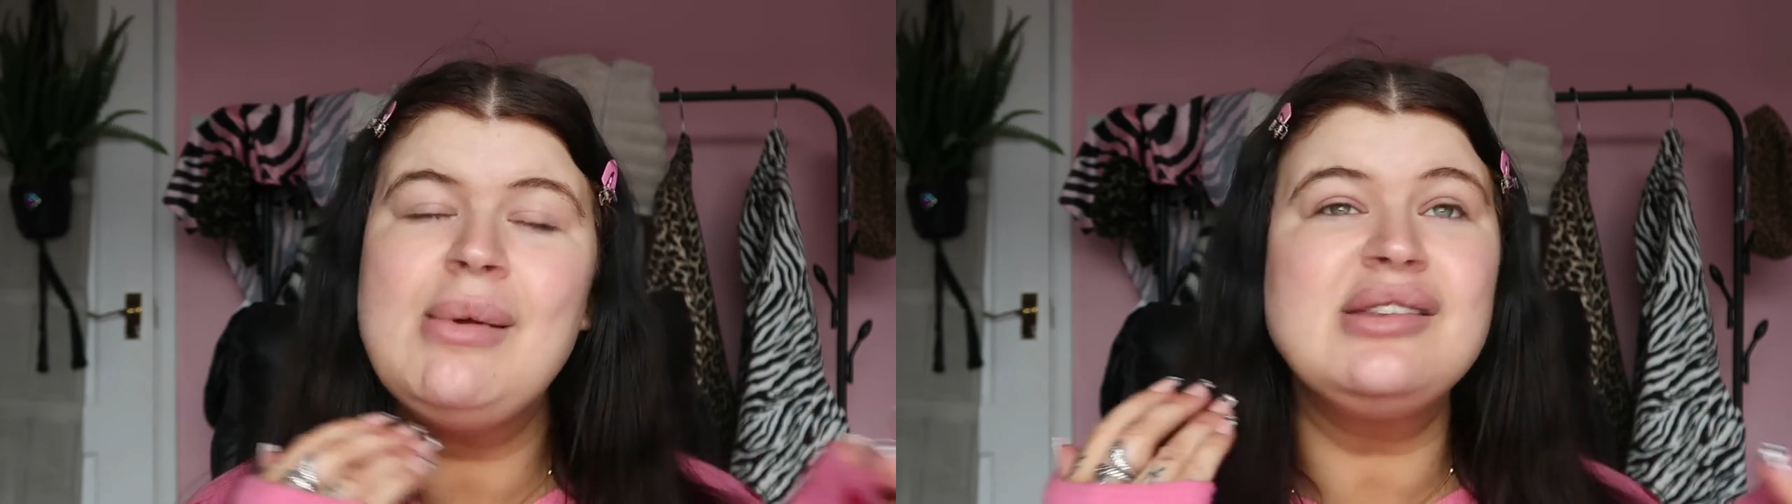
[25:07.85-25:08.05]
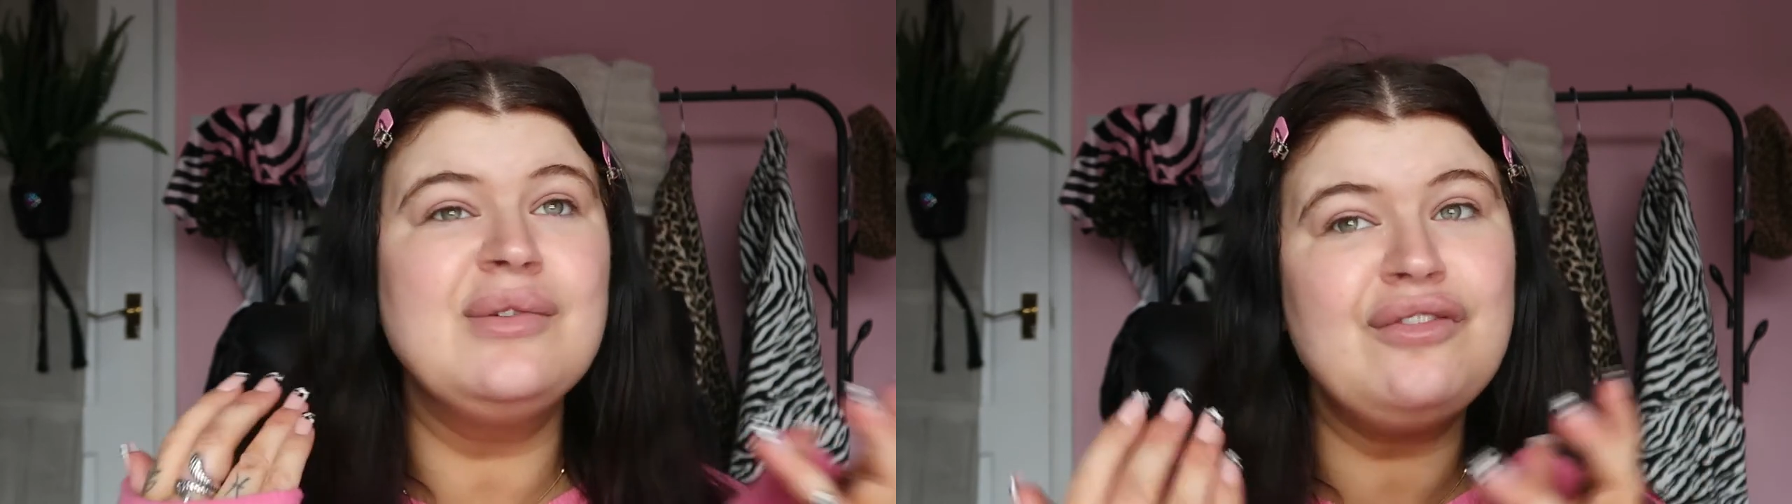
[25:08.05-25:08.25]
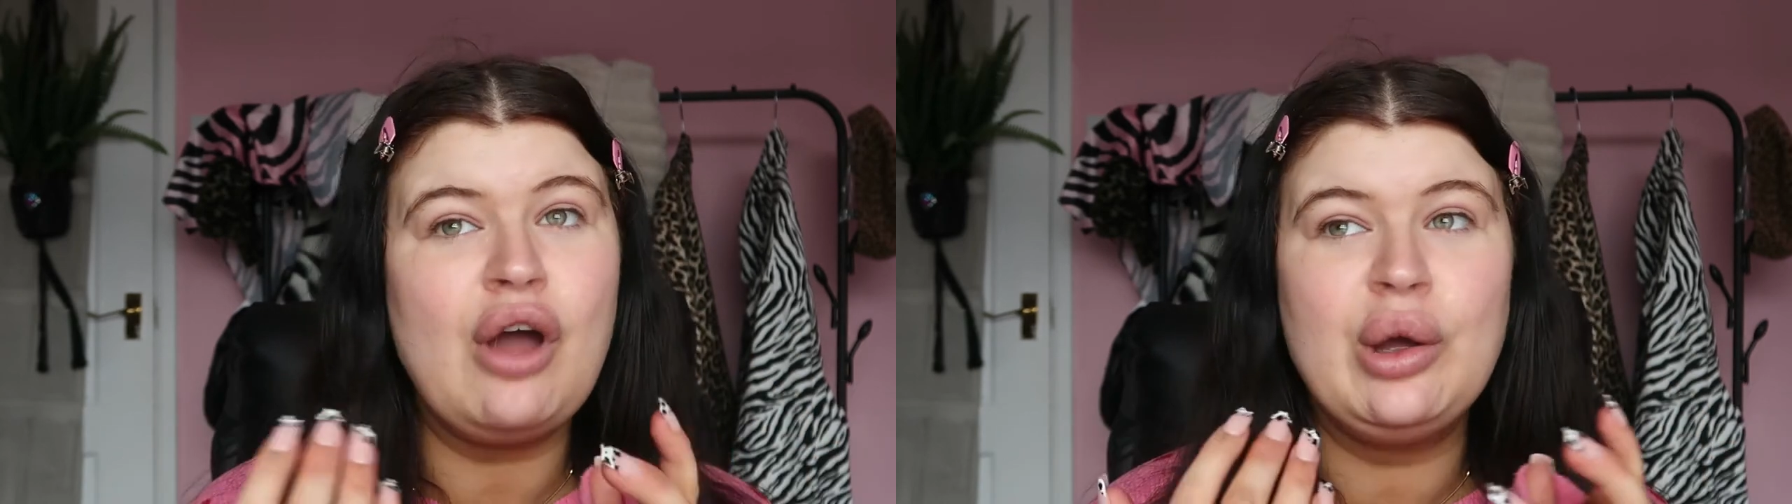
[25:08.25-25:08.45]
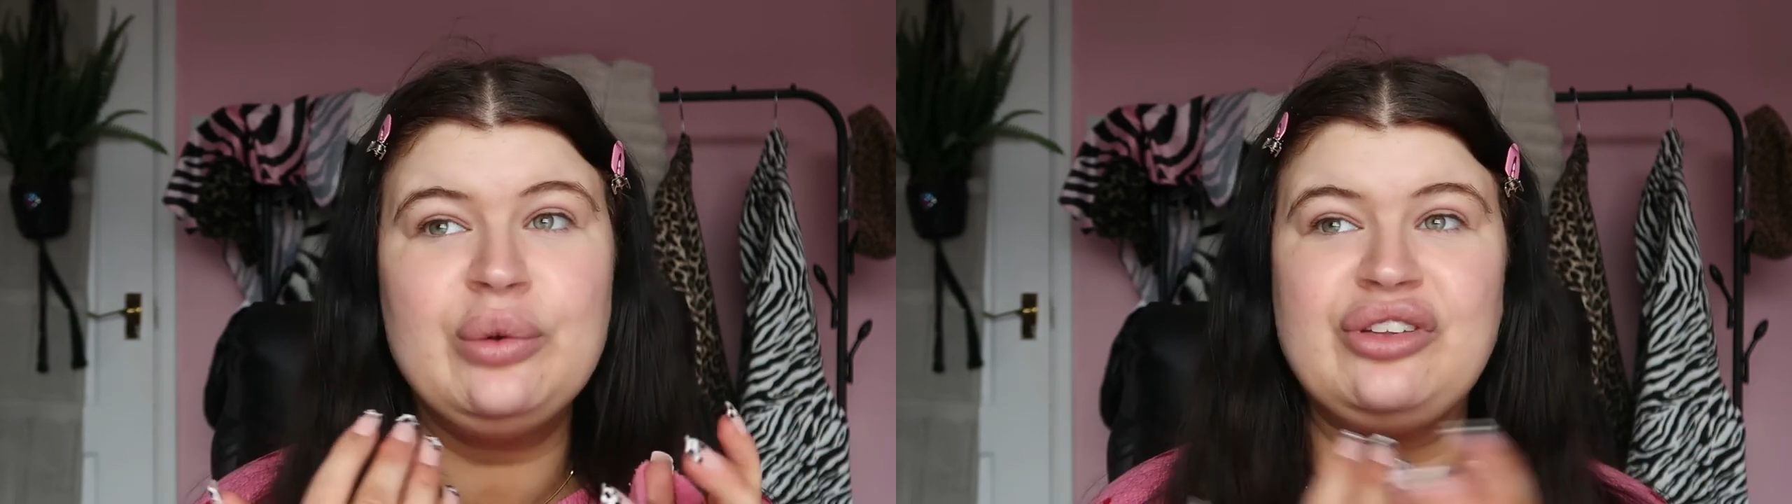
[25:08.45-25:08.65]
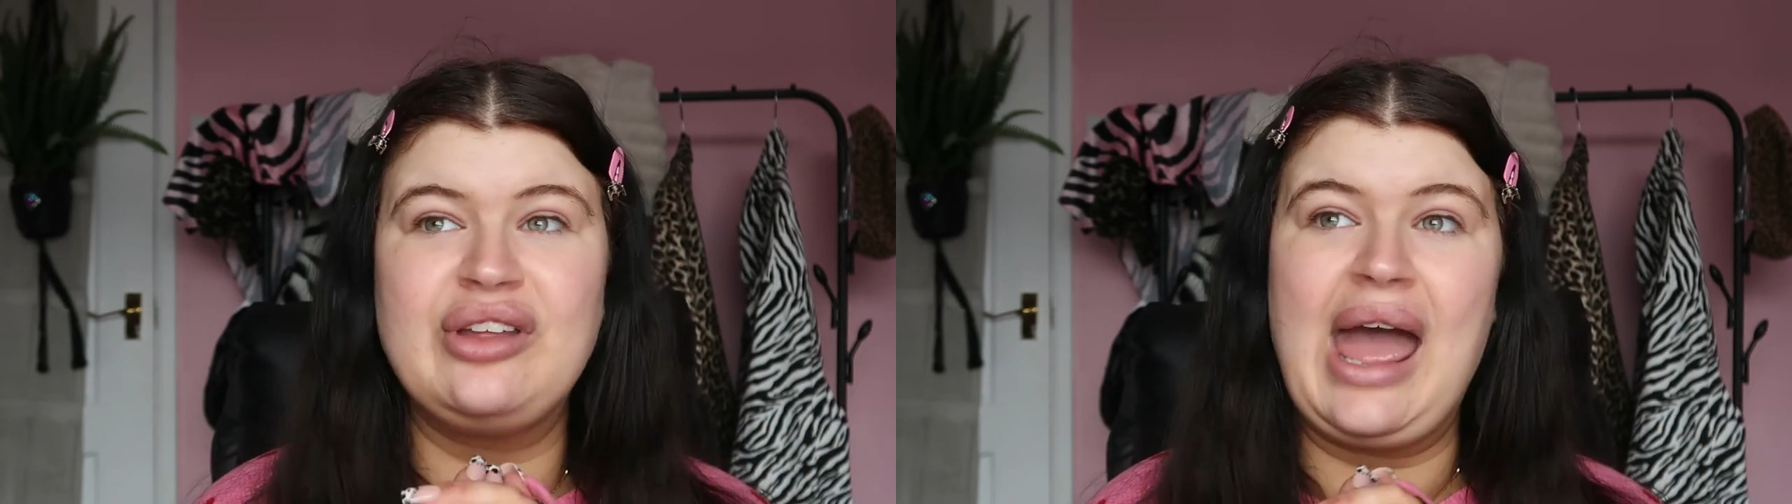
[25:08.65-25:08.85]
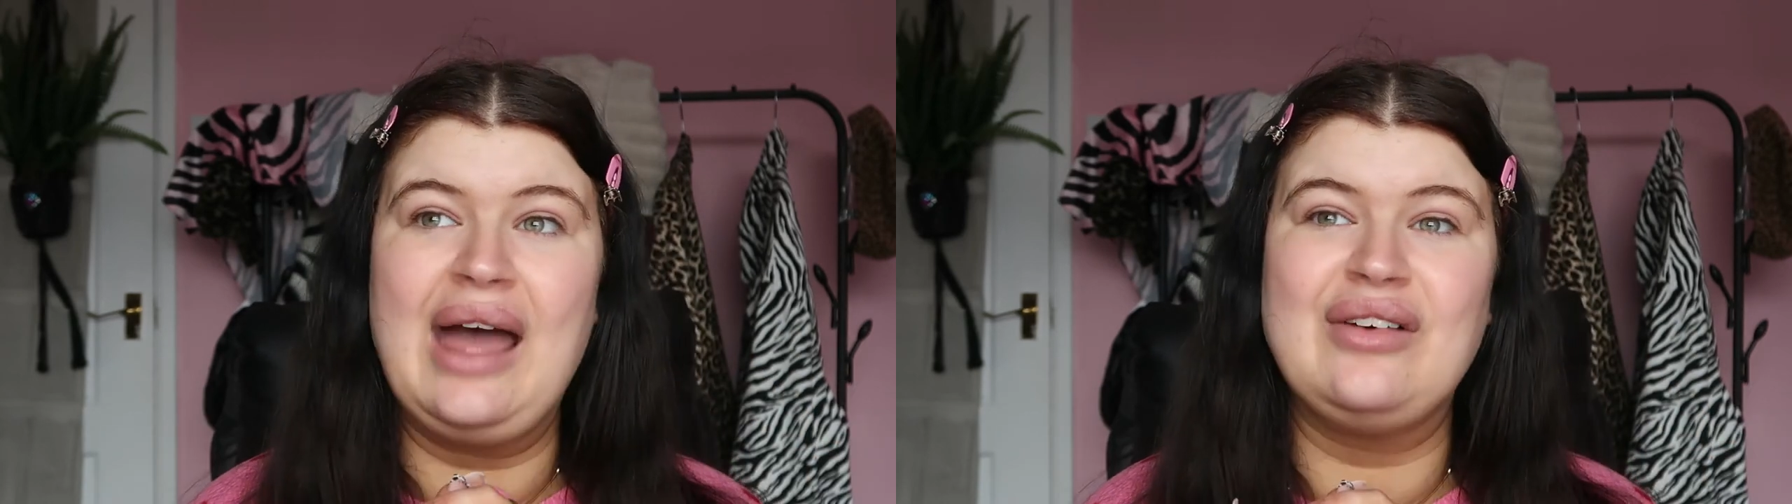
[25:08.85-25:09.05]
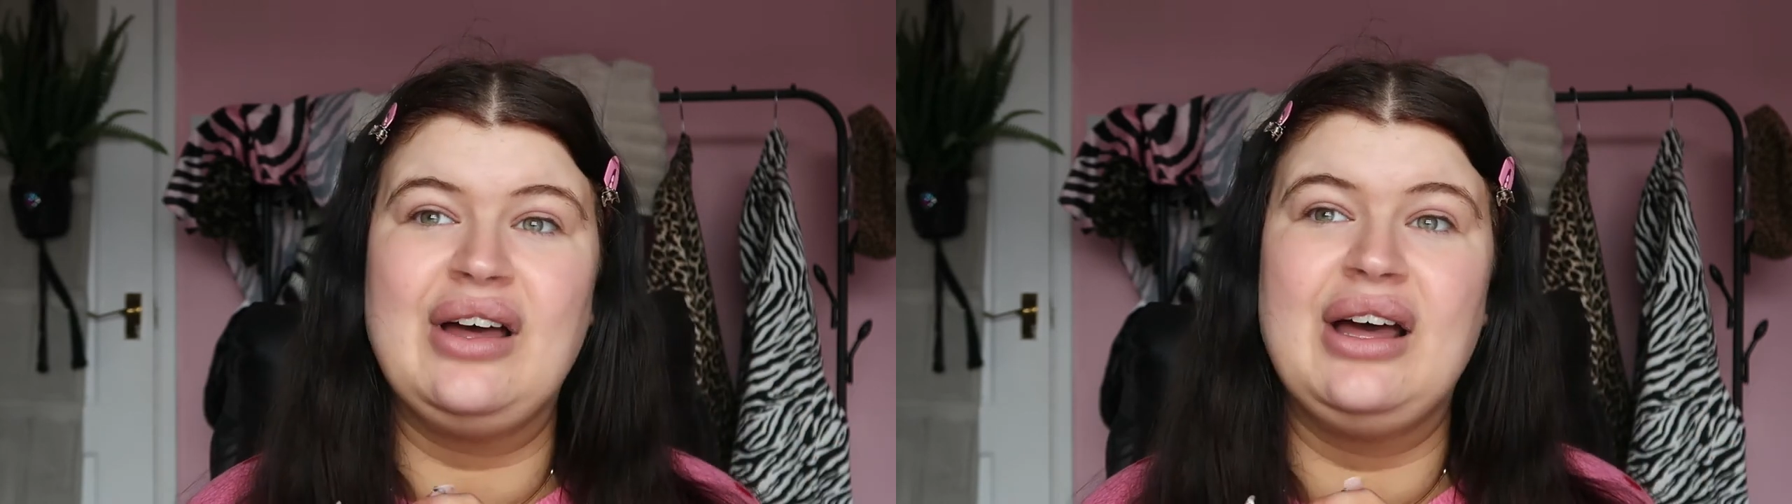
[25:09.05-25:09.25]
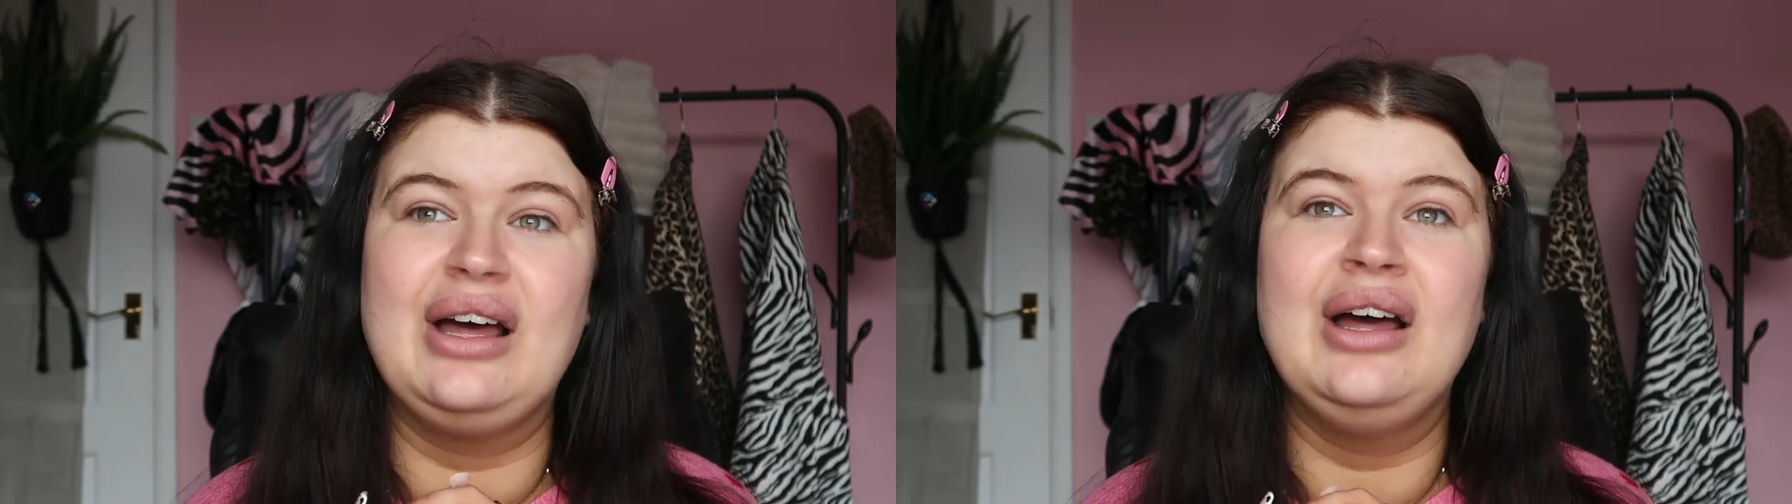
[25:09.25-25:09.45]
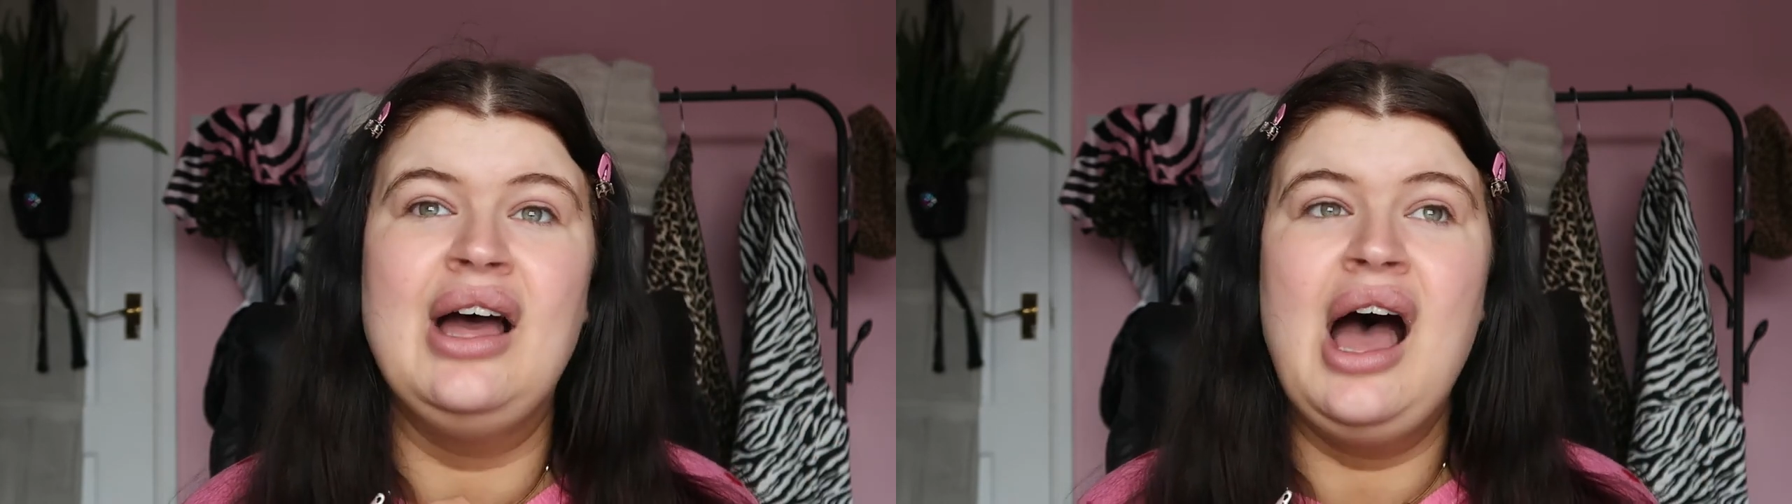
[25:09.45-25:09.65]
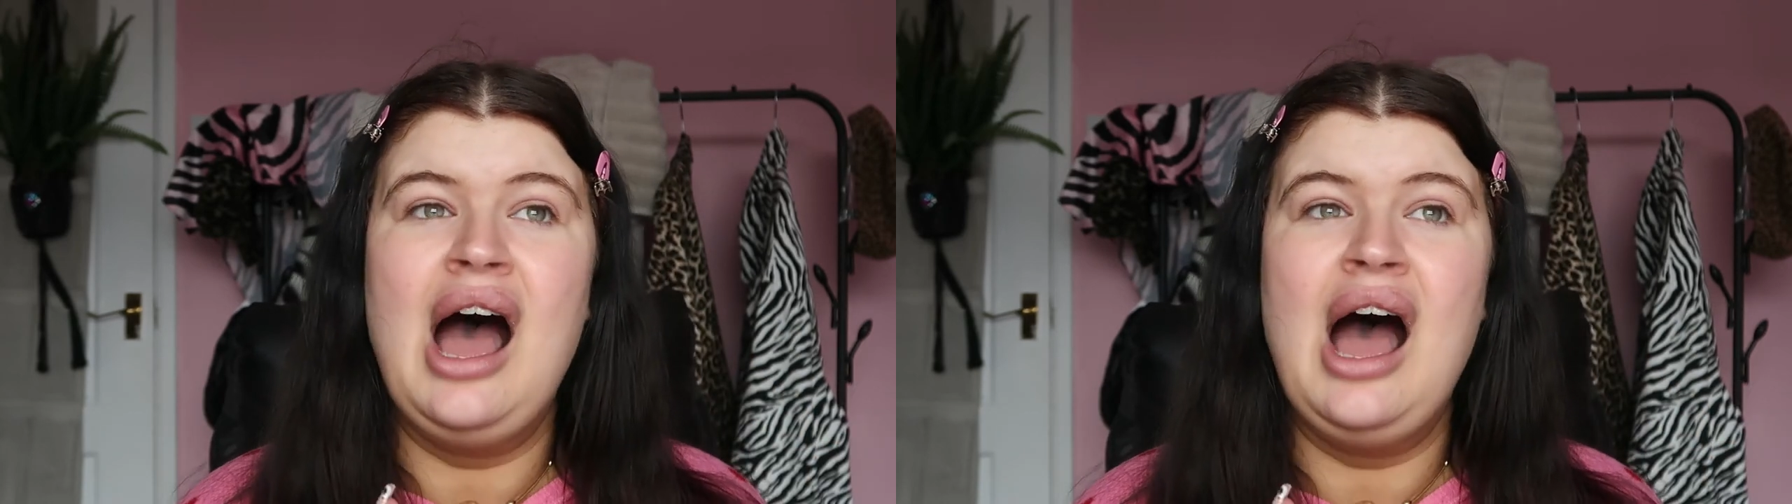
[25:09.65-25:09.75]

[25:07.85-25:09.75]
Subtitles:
had some photos together.